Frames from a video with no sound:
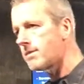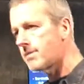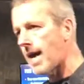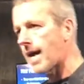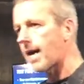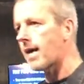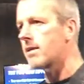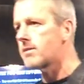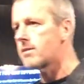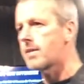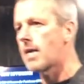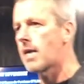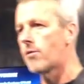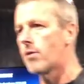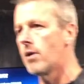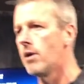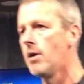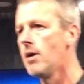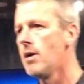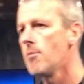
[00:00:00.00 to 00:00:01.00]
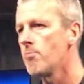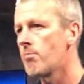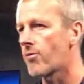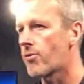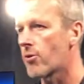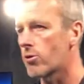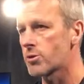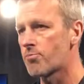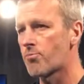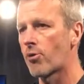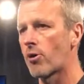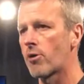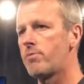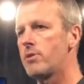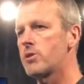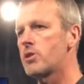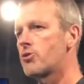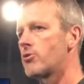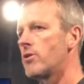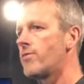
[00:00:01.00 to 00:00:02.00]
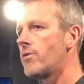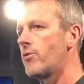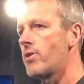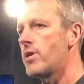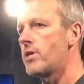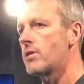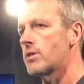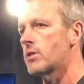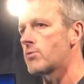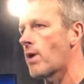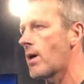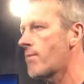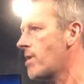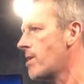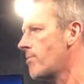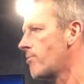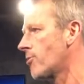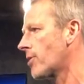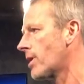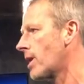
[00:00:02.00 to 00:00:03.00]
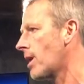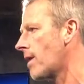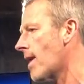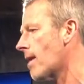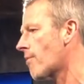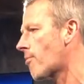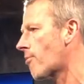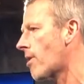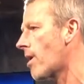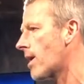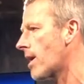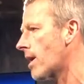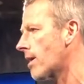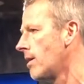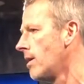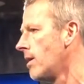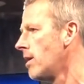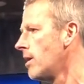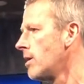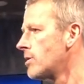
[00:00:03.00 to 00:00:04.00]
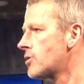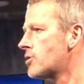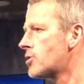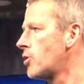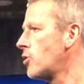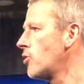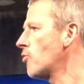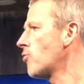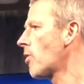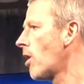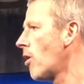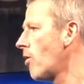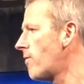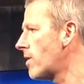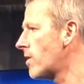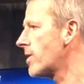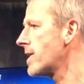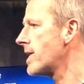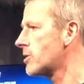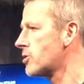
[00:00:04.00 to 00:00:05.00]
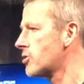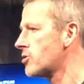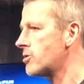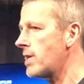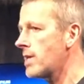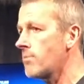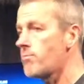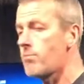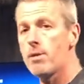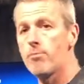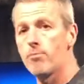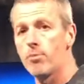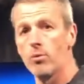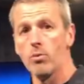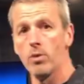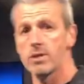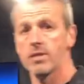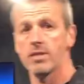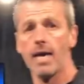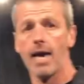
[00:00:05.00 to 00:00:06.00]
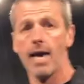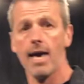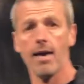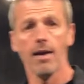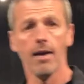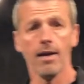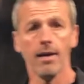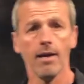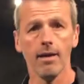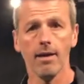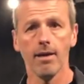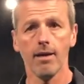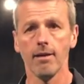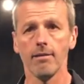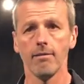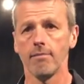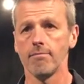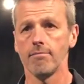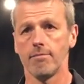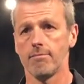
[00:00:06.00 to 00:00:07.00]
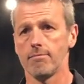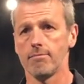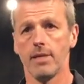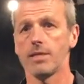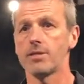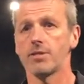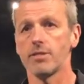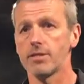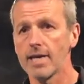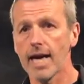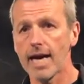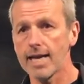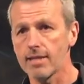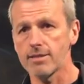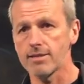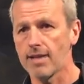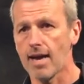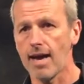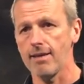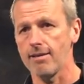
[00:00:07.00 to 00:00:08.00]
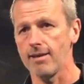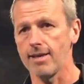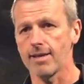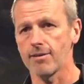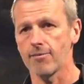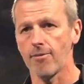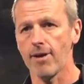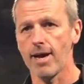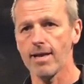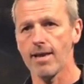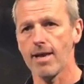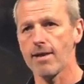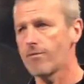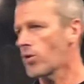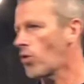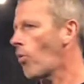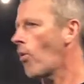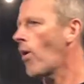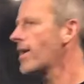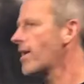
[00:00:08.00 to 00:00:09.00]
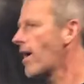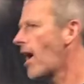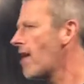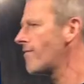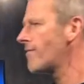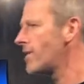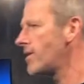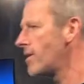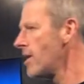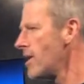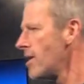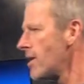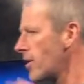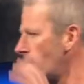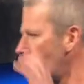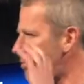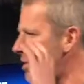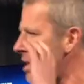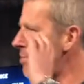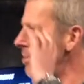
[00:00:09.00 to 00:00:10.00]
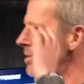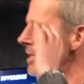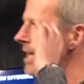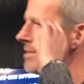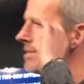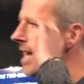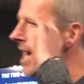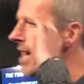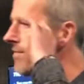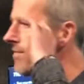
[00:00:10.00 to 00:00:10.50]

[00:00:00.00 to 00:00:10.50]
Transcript: and tech, etc. But there's purpose-driven reasons why people are getting that product. Two-row, very interesting. People will say it's design and styling, right? And quite often, you know, people like to